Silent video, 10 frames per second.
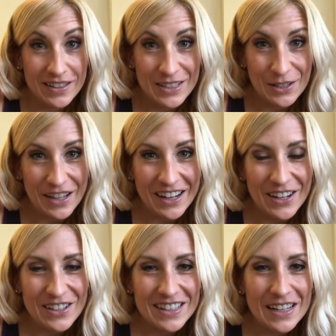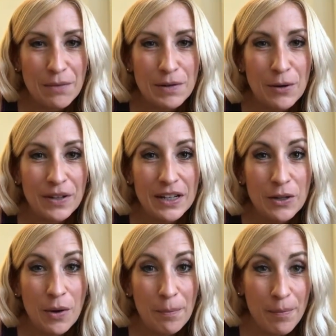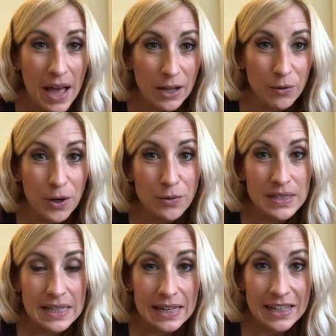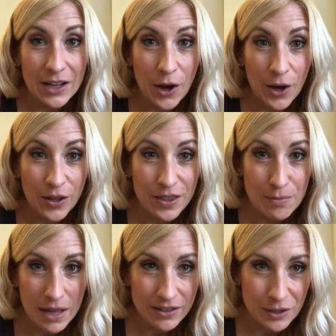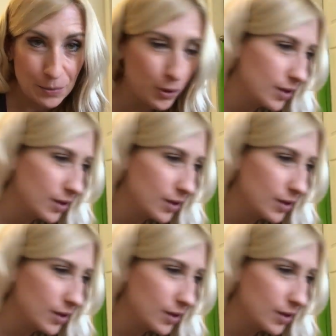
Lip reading: All right, so I got it all set up. Now we're gonna do a back row standing on the balance